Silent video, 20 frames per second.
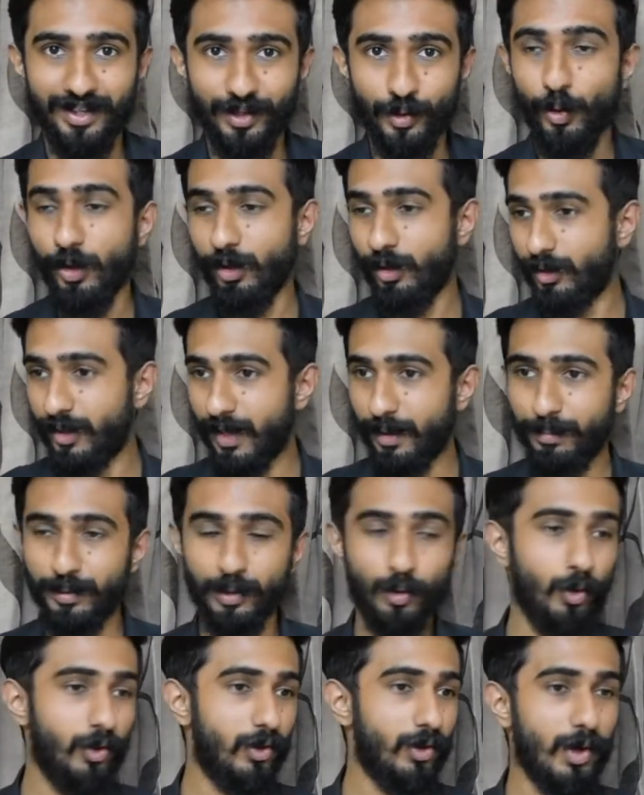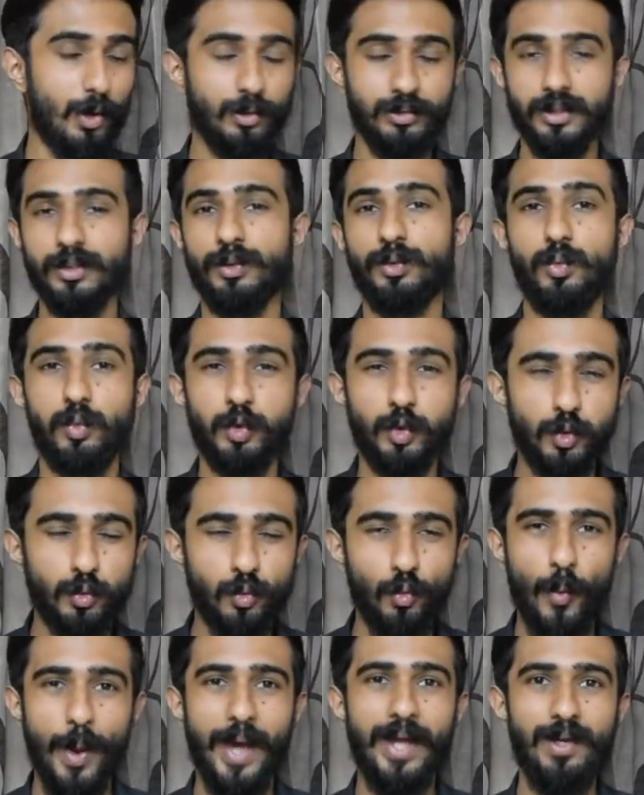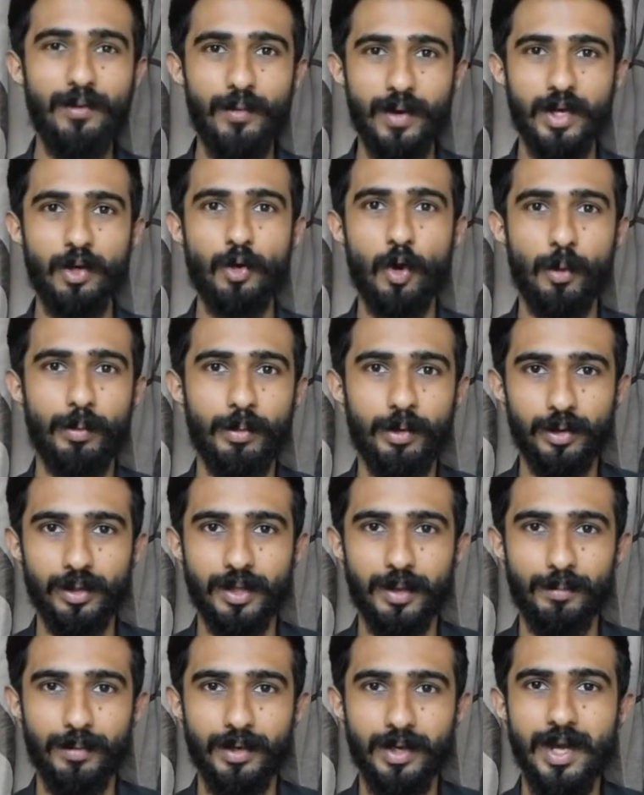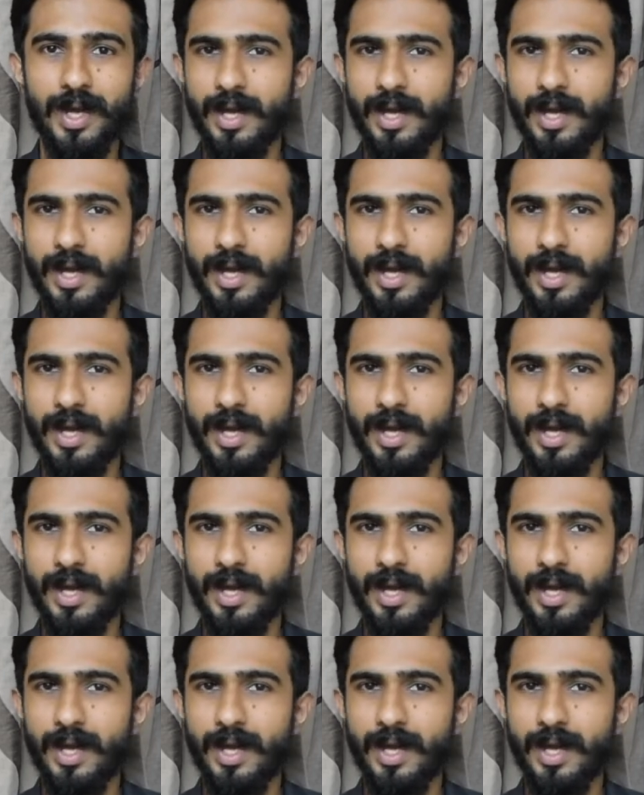Going to therapy, going to counselors is very, very common to them.